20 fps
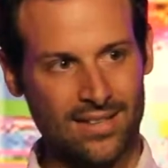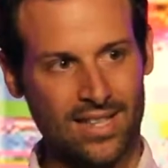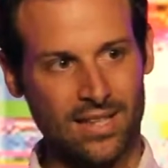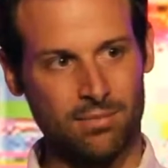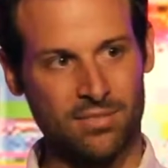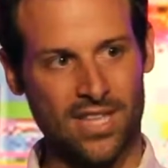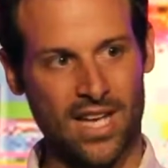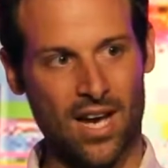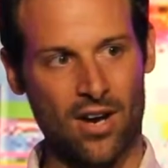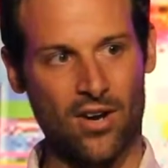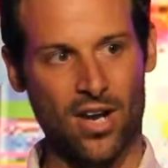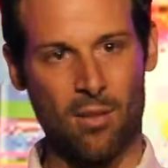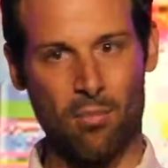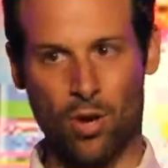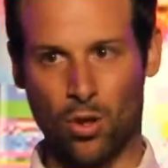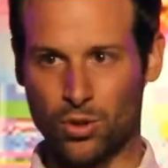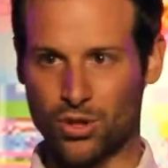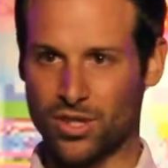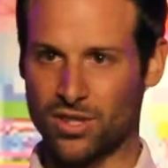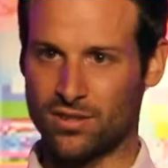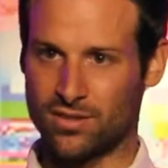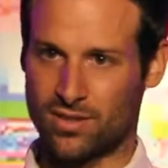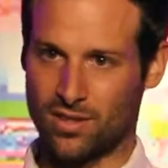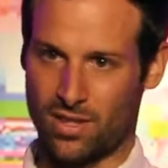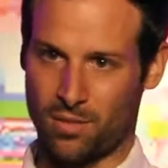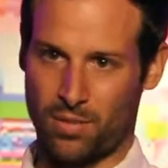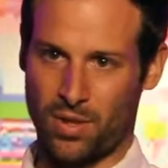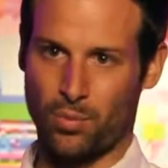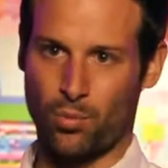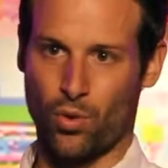deep down emotion to
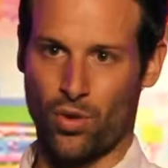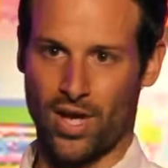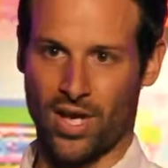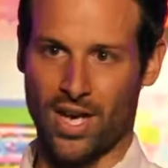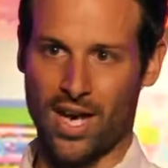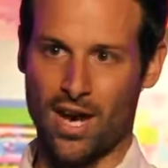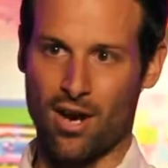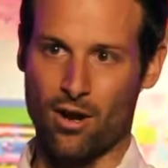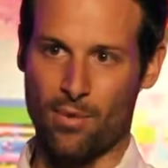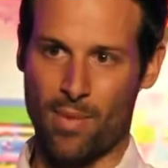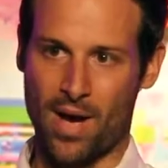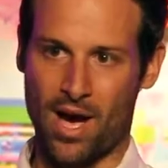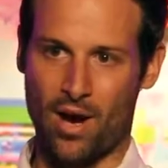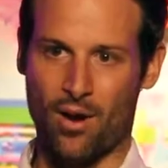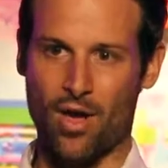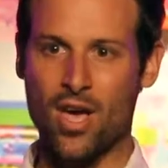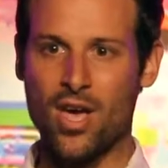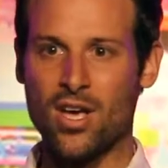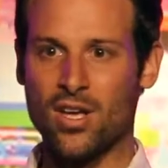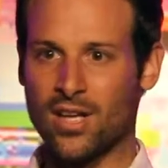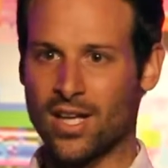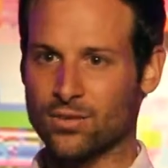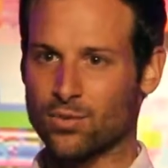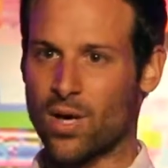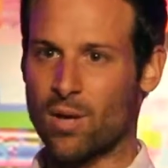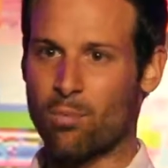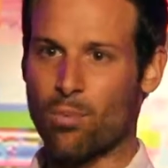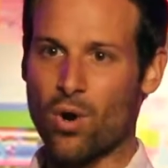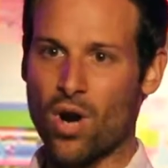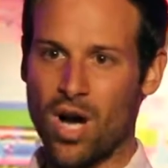the people they care about. That's
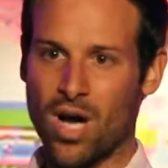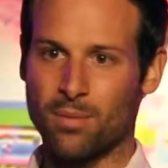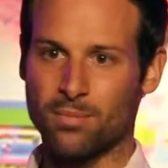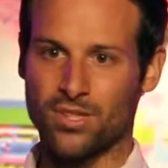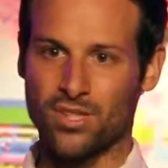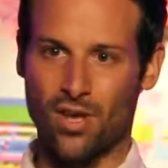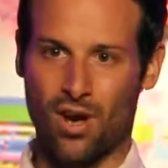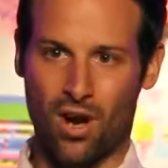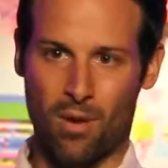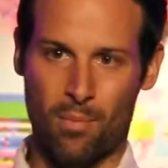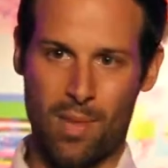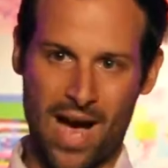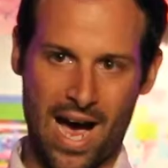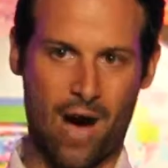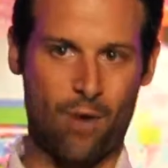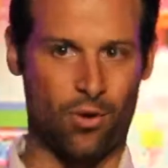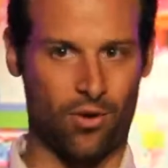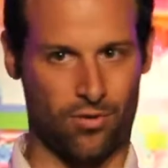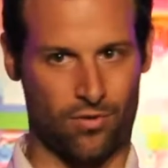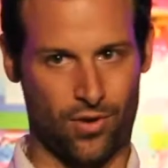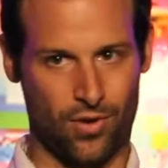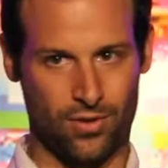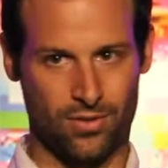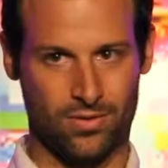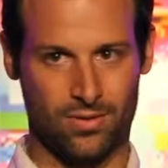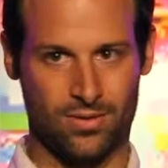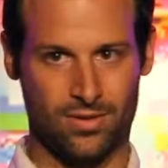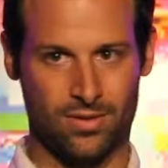why prompts are powerful.